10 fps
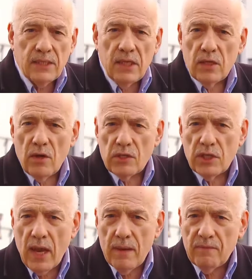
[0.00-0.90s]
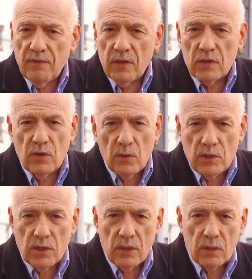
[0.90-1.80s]
Has he no shame for the
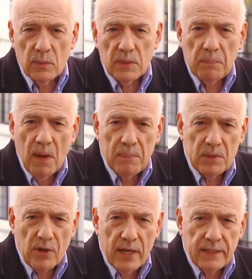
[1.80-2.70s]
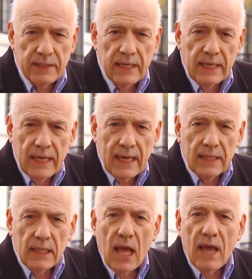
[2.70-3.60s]
torture that was perpetrated
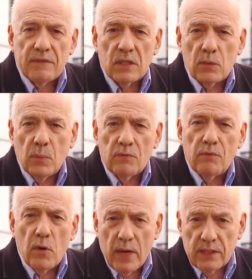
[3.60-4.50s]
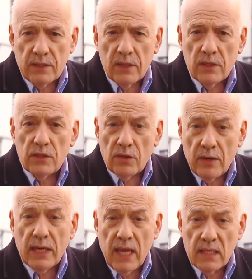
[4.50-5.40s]
and the lives that were ruined
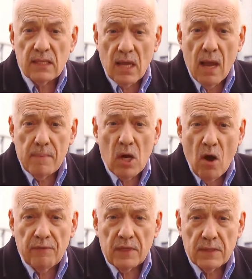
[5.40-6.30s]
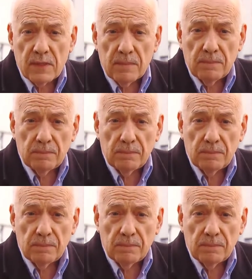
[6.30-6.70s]
during his time in office?